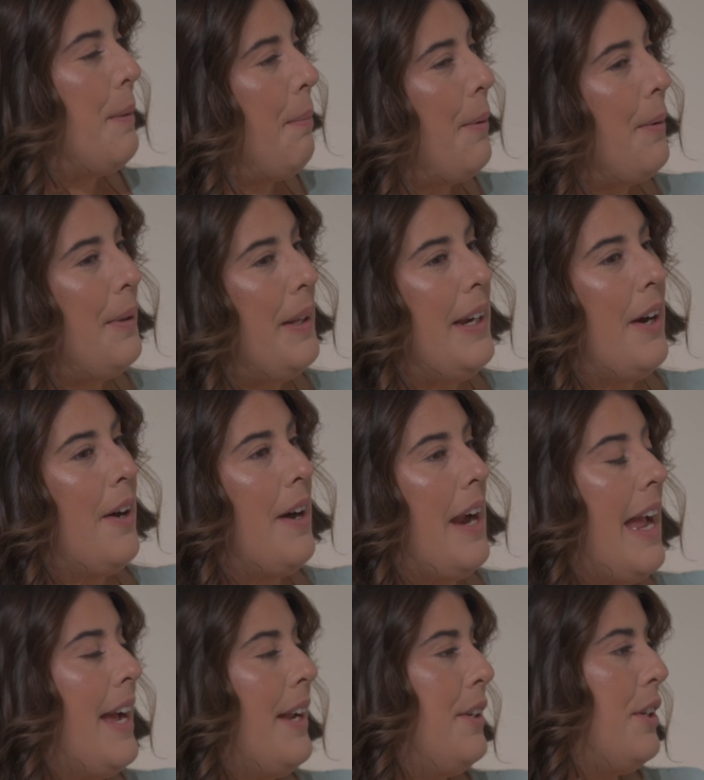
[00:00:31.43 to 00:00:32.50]
they're pulling our
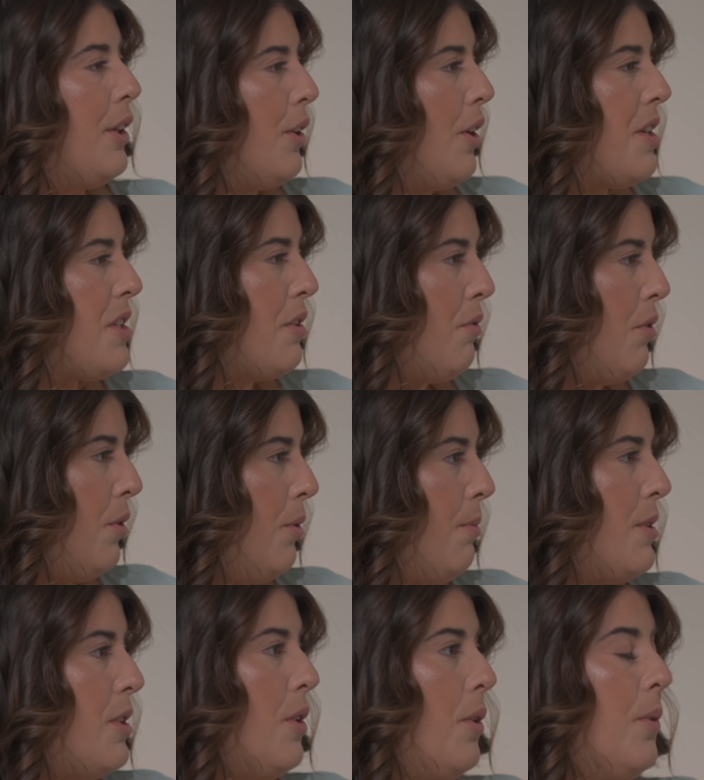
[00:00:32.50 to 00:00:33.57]
hand across the
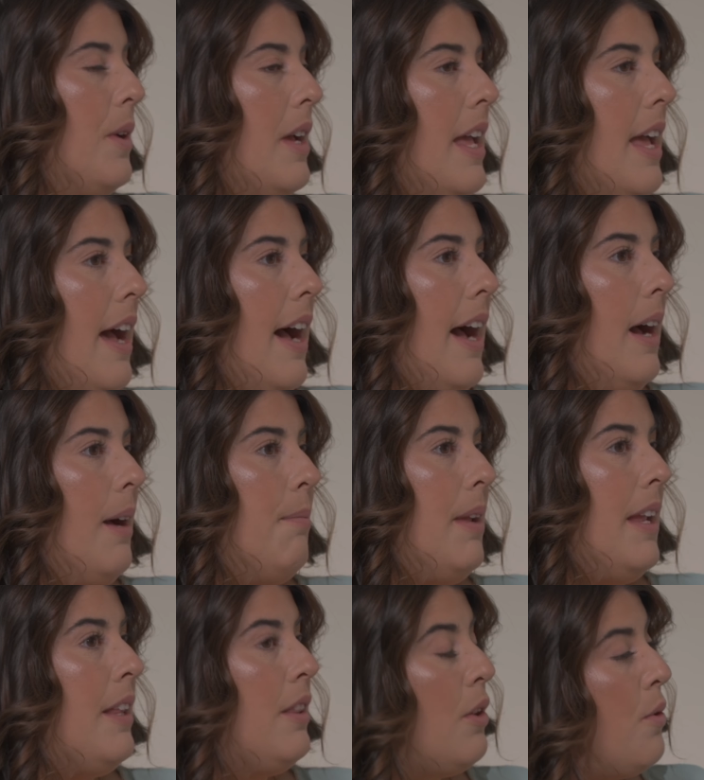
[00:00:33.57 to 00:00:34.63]
room. So
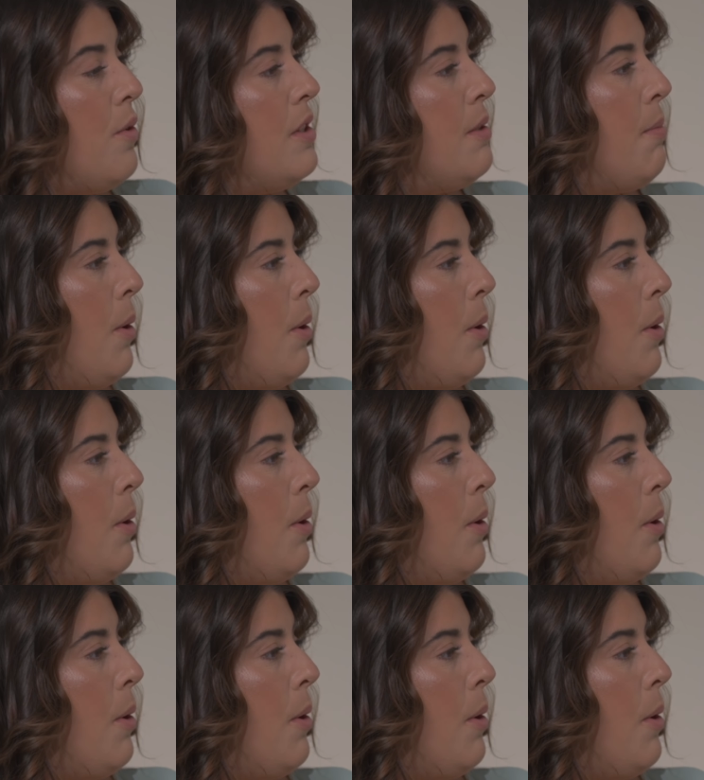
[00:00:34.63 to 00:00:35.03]
in those